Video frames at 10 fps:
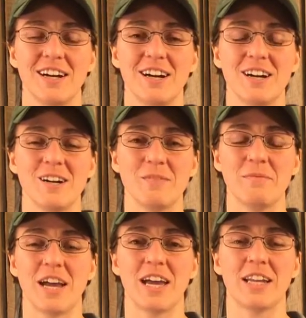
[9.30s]

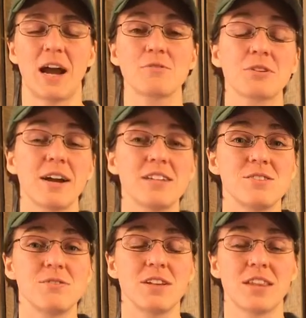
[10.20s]
And I was a grad
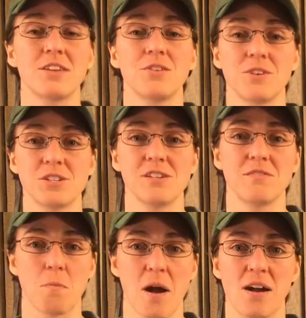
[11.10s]
student at the University of
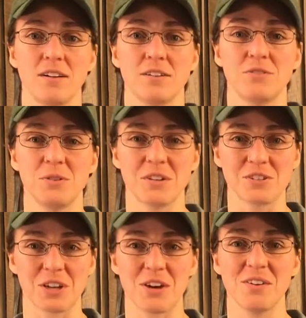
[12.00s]
Vermont a few
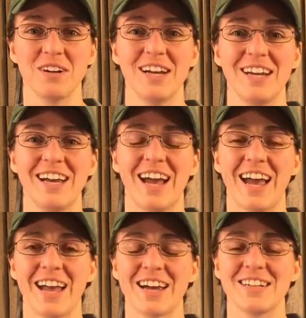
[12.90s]
years ago,
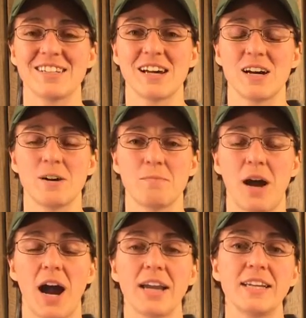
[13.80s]
and
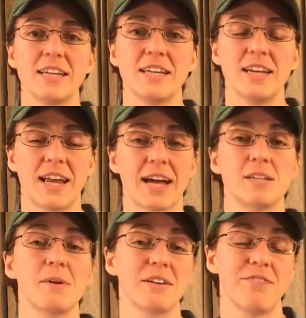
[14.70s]
I needed an
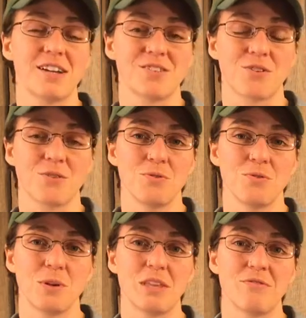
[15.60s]
academic advisor
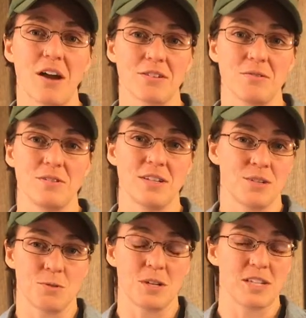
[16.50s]
who really valued
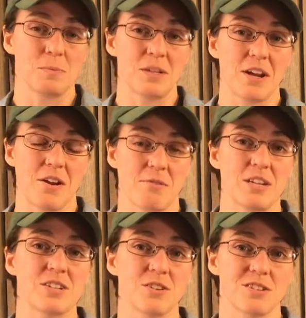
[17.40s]
interdisciplinary
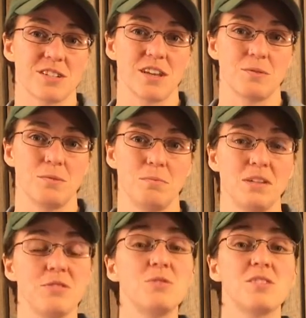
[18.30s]
research that would
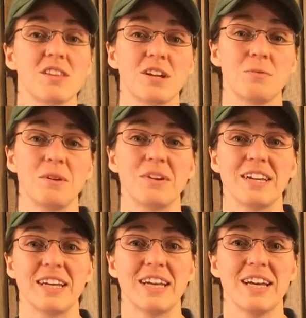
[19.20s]
be of use to the
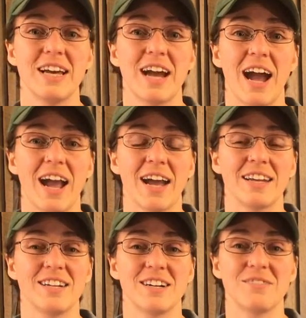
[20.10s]
community.
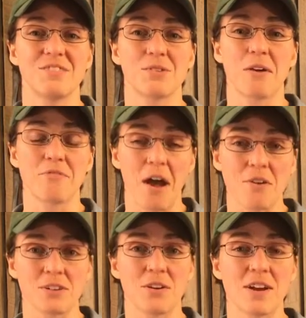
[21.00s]
And so I
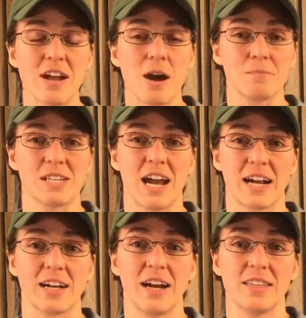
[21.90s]
found Yuri
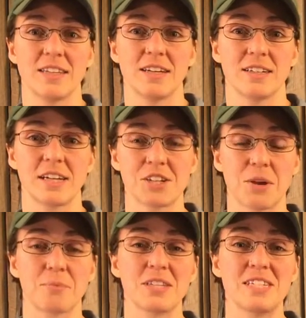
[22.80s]
Homziak at the Lake
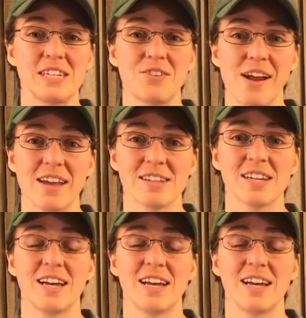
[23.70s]
Champlain Sea Grant,